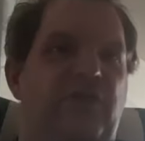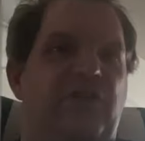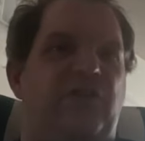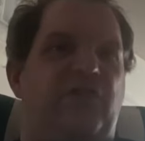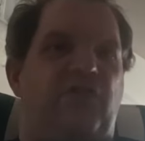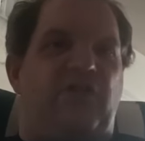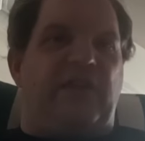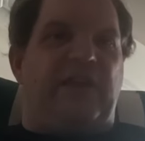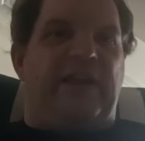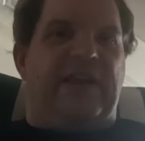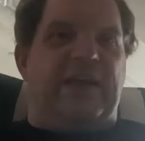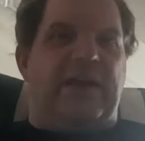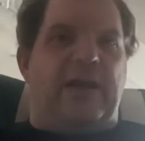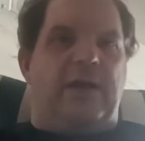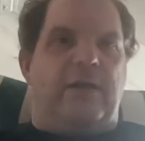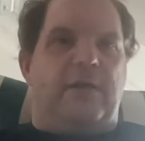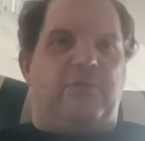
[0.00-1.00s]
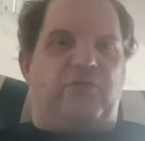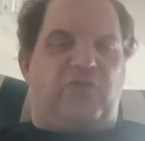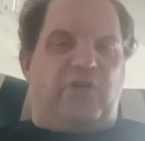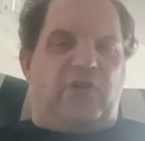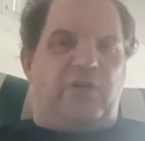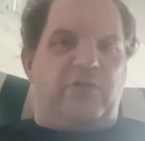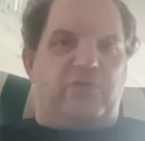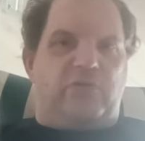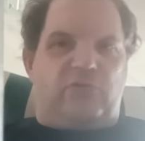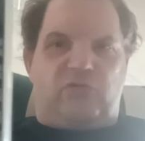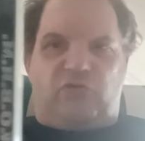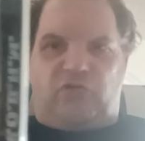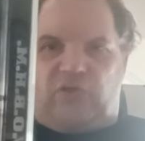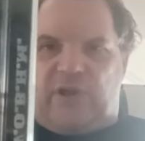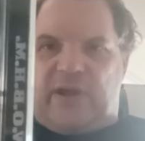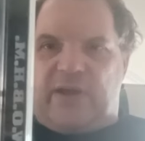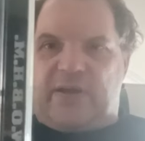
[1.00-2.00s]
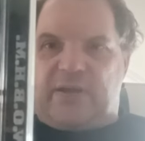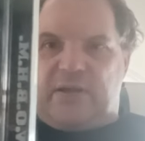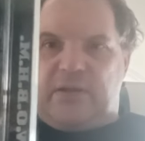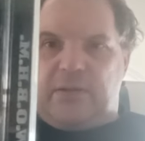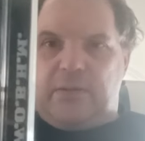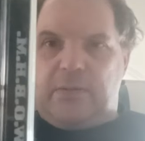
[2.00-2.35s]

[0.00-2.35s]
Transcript: as it's the title track.